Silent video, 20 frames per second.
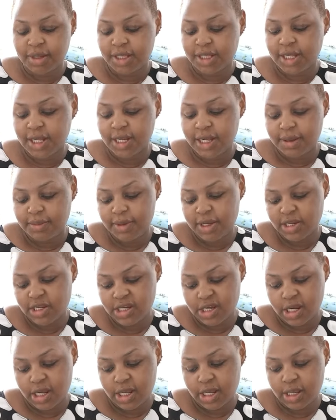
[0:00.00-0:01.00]
I say let me
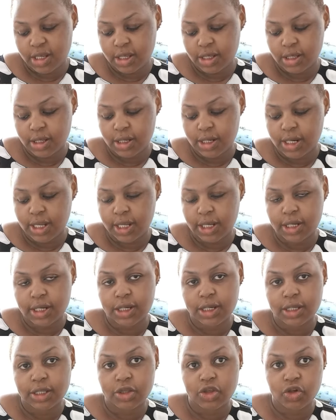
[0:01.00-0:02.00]
try like
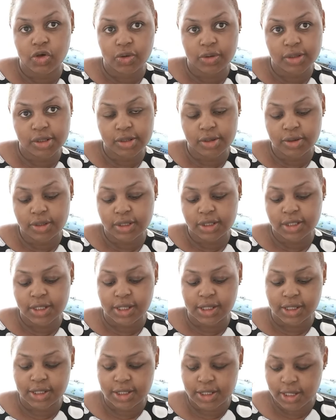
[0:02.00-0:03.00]
Johnson's
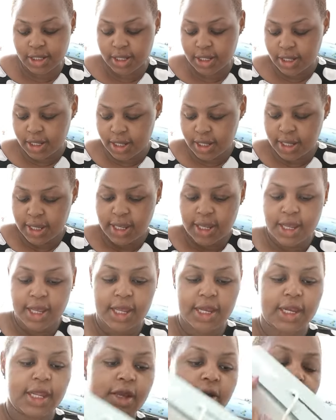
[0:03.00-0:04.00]
and see
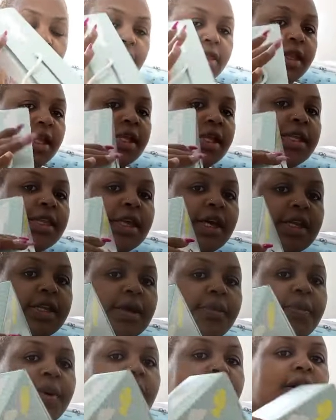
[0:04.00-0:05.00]
and I got this starter
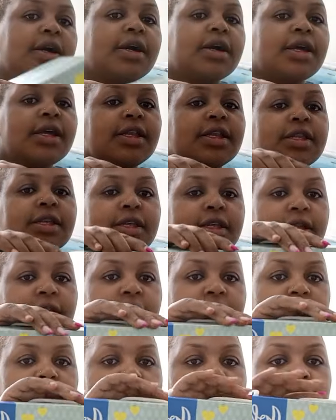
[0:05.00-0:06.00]
pack kit
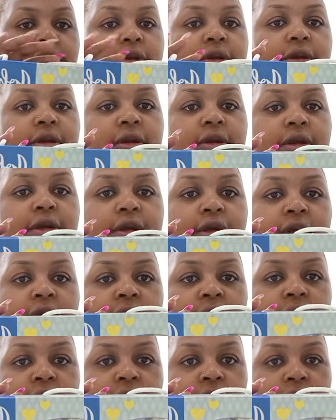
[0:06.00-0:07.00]
this one
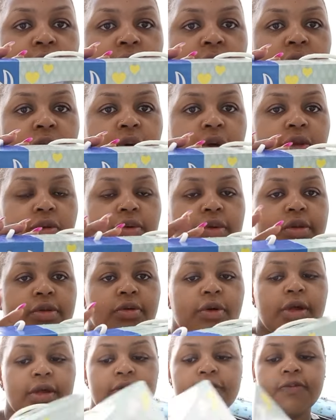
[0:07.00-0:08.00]
which was
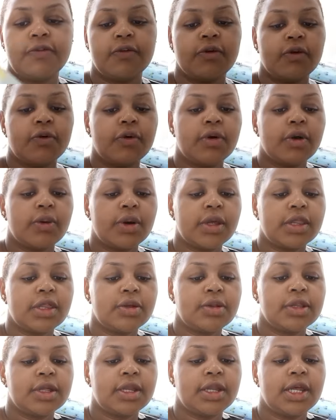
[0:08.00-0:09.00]
going for
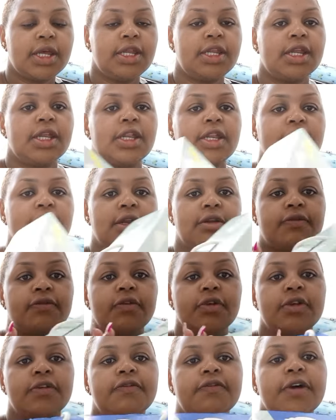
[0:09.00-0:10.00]

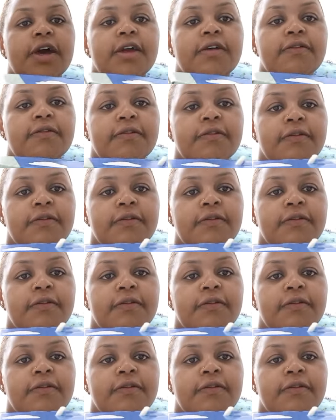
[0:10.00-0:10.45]
1845